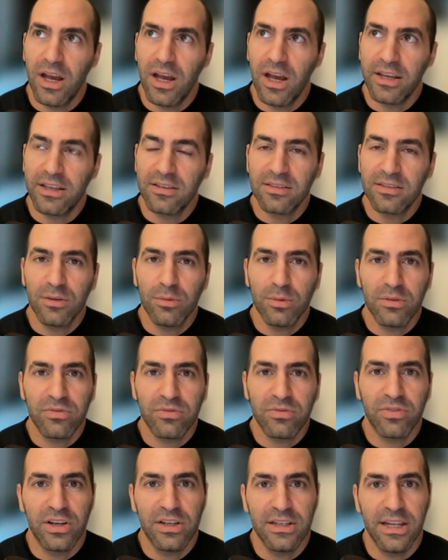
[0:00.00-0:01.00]
guess they were
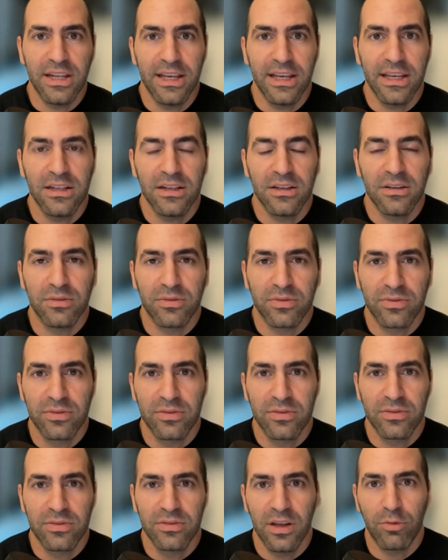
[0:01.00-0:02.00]
very
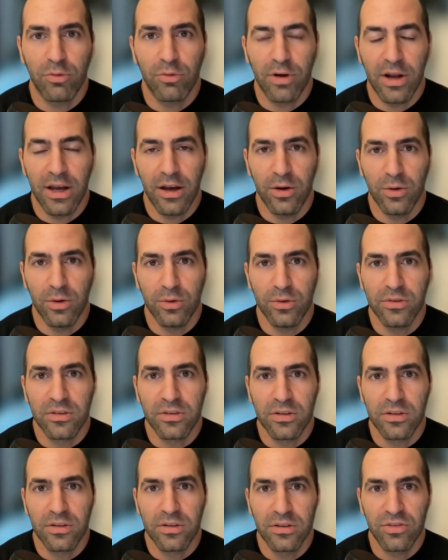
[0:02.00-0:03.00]
negative around
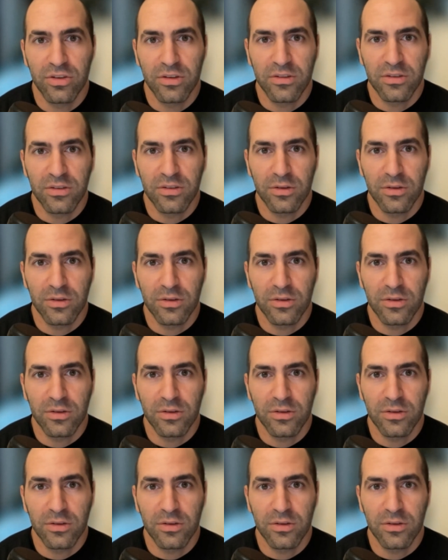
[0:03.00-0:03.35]
just,